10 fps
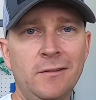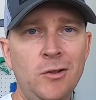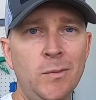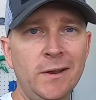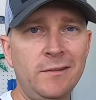
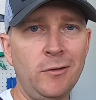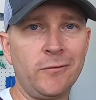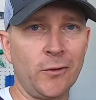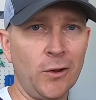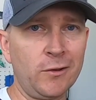2x2
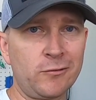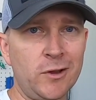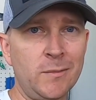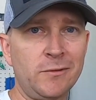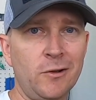furring
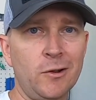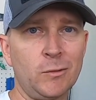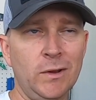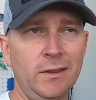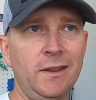strips are
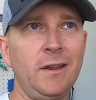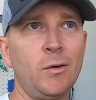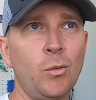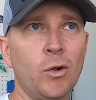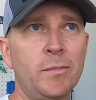
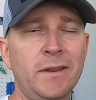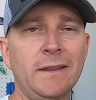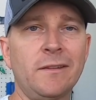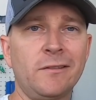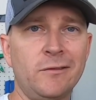really
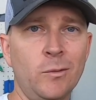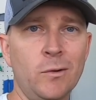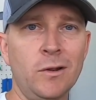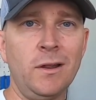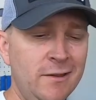warped at the
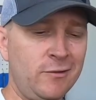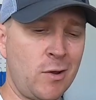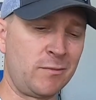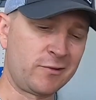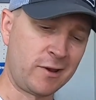store,
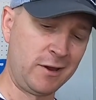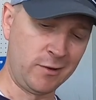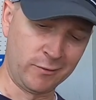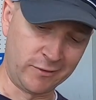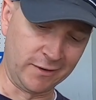so I'm just going to
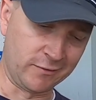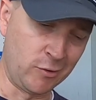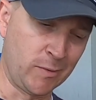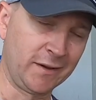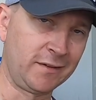use these
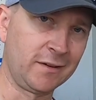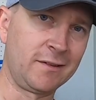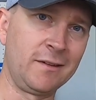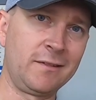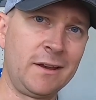
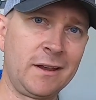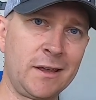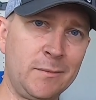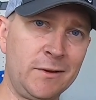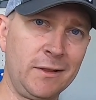2x6s and
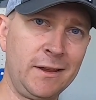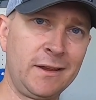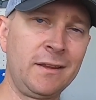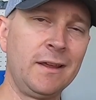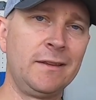cut them to
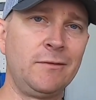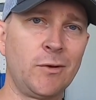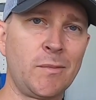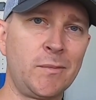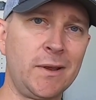length and
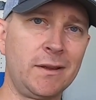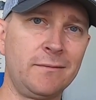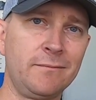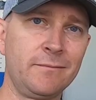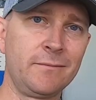then rip them down.
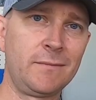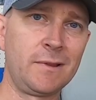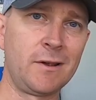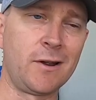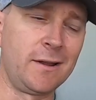
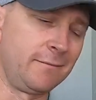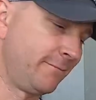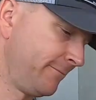All right.